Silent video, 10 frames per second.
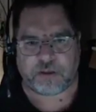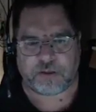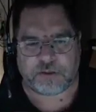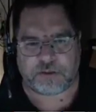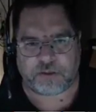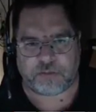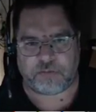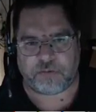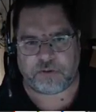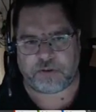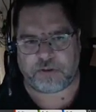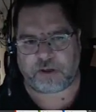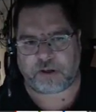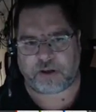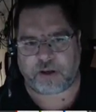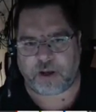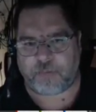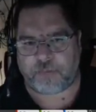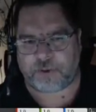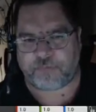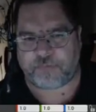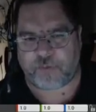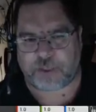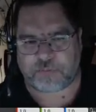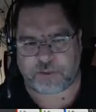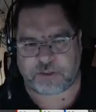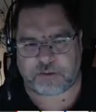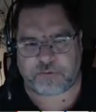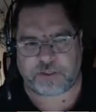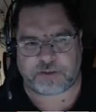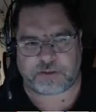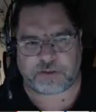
So couple different ways we can do this.